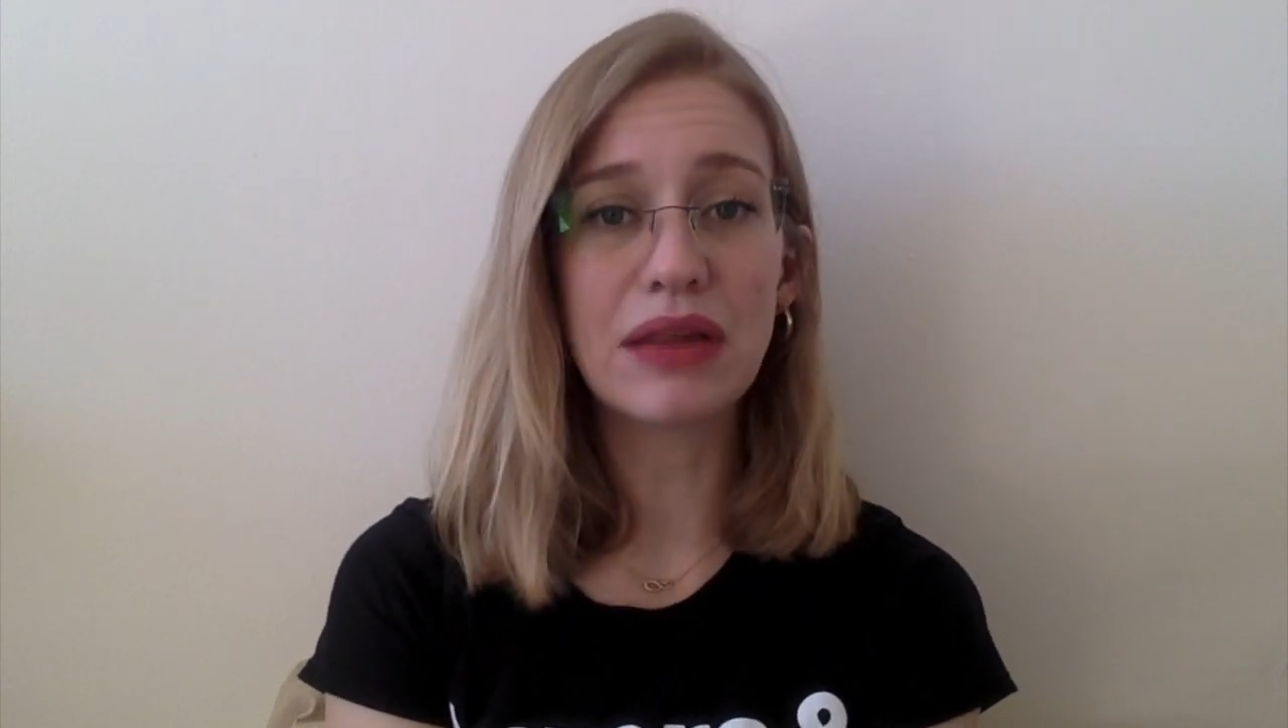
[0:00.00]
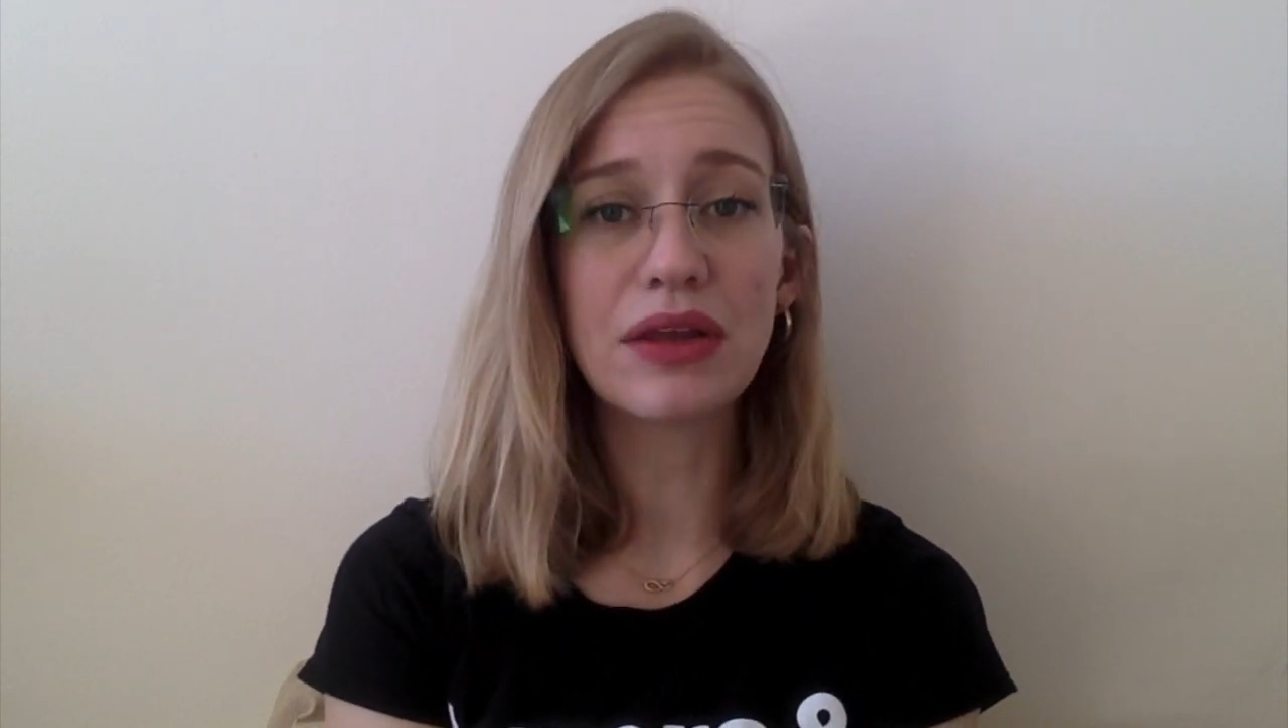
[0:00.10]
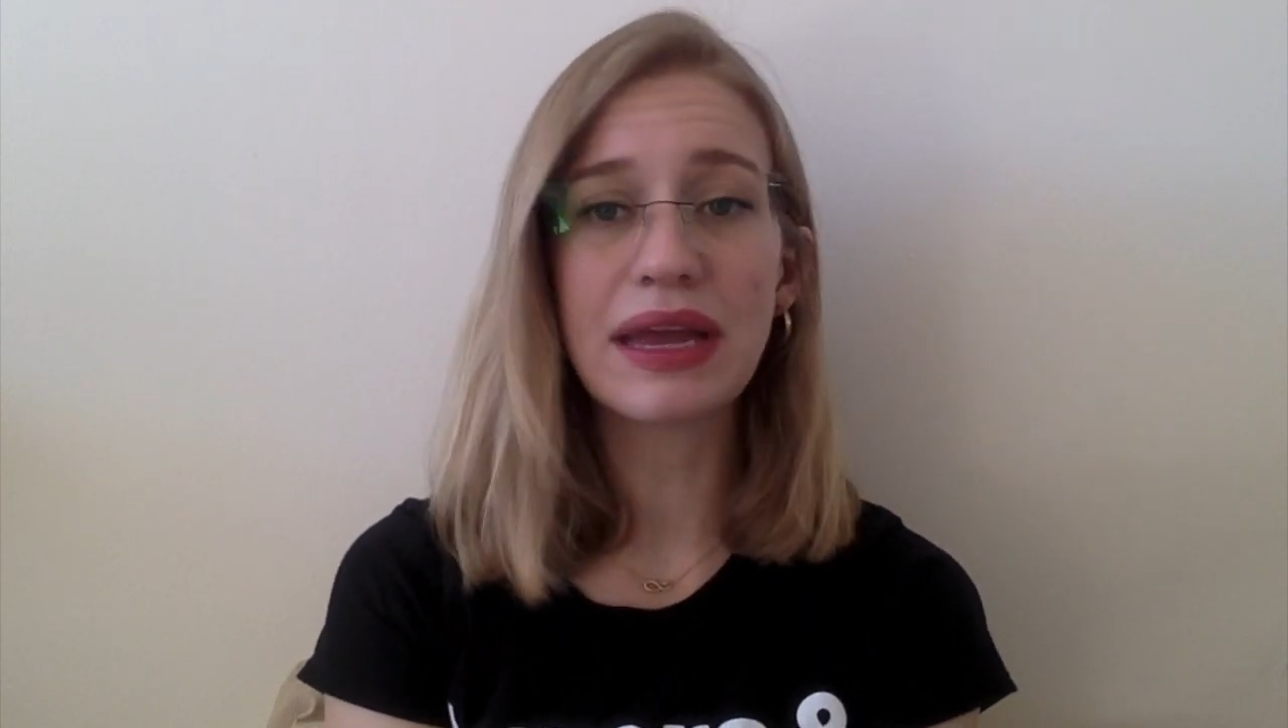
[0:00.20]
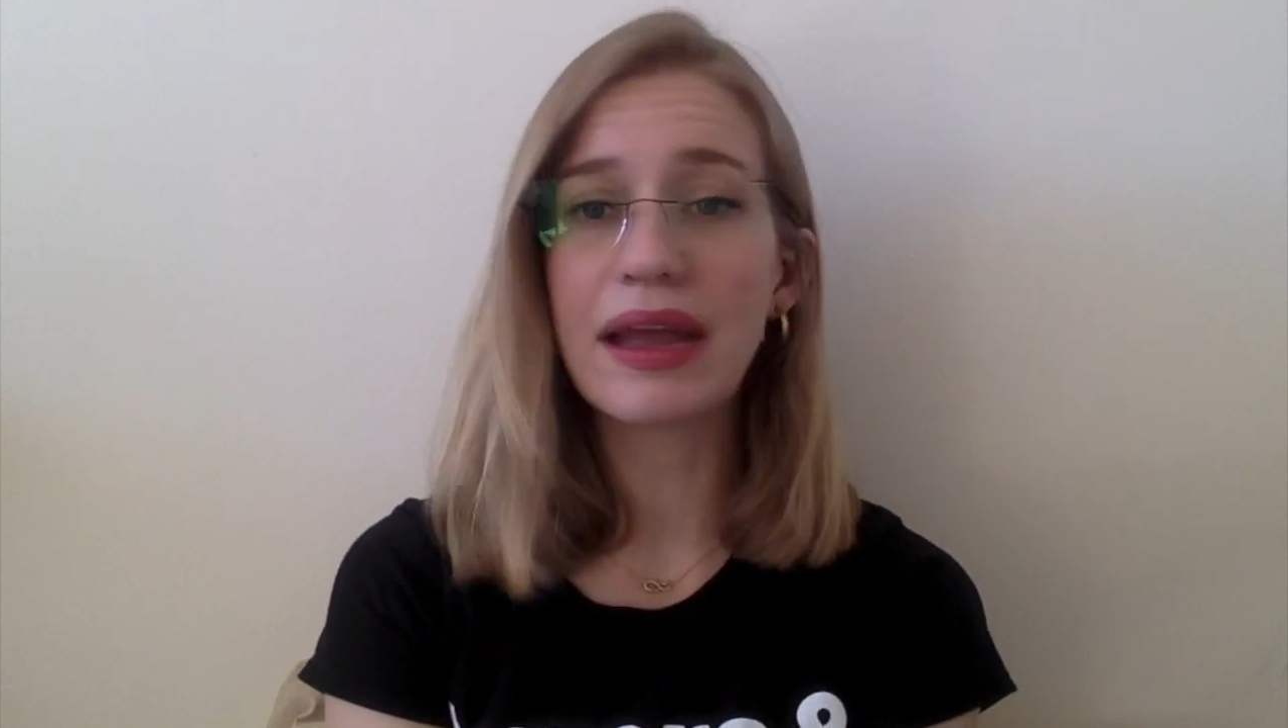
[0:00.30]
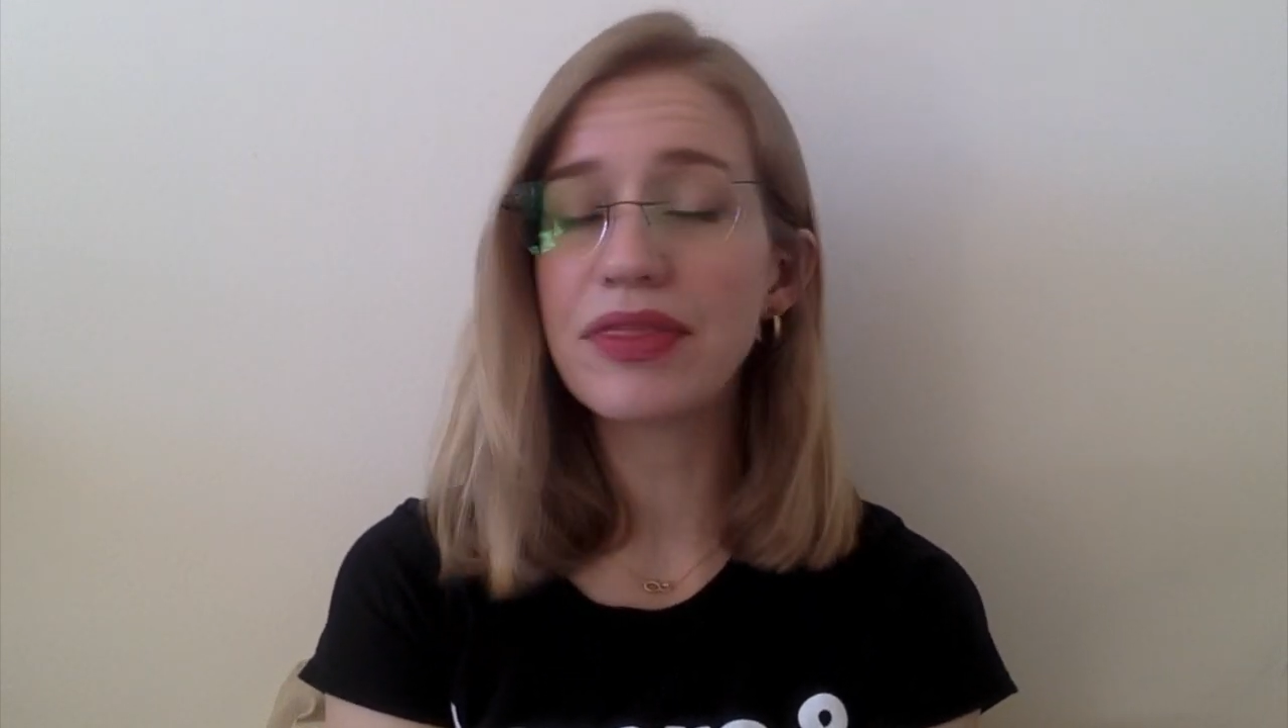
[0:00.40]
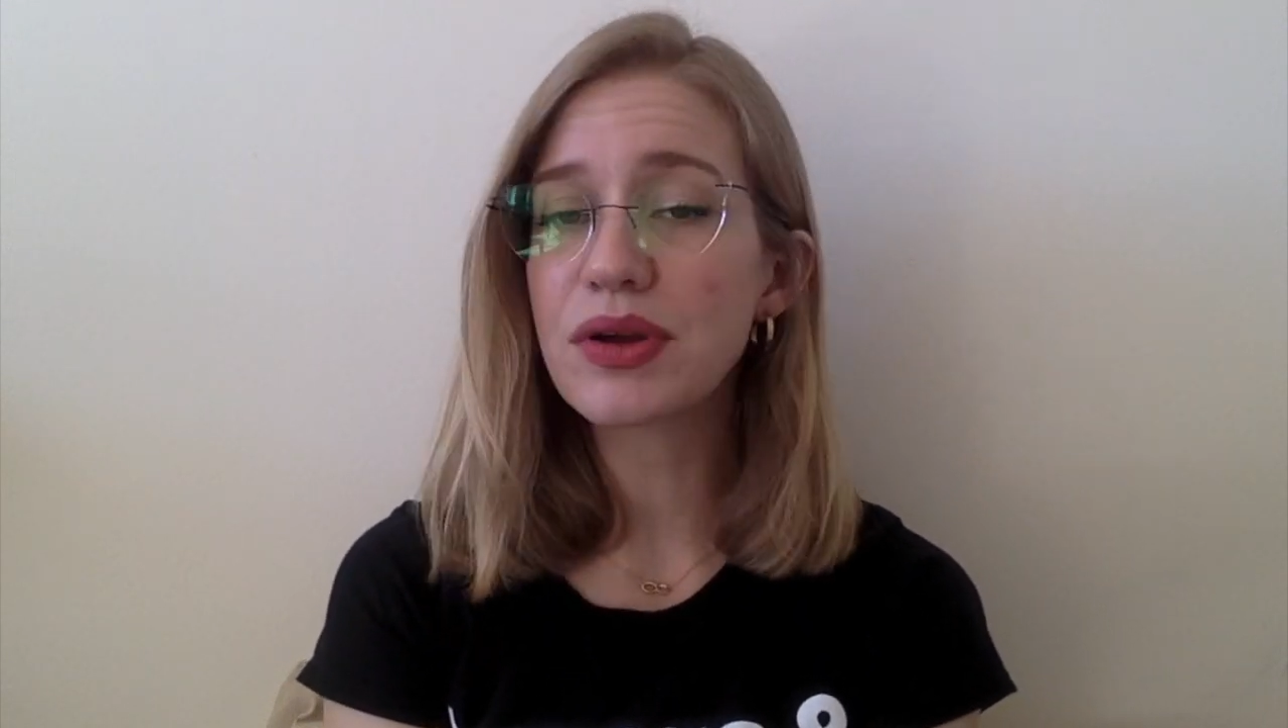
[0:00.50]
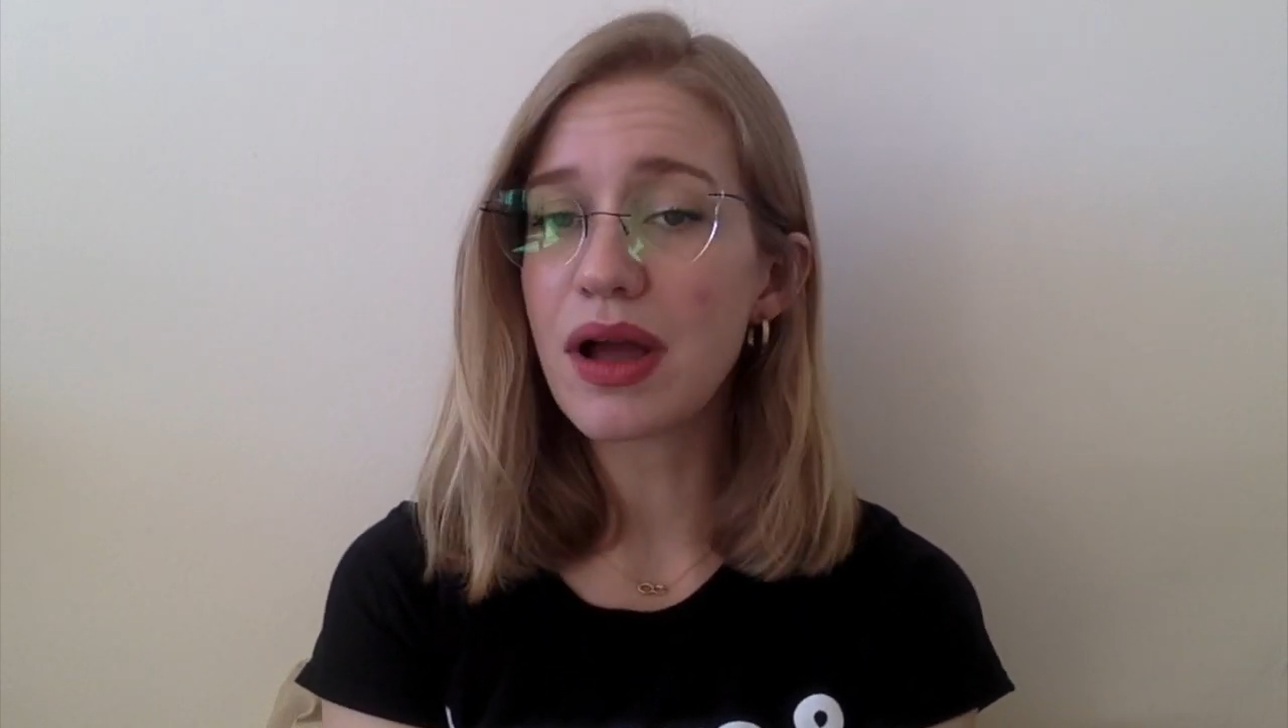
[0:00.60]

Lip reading: looking at their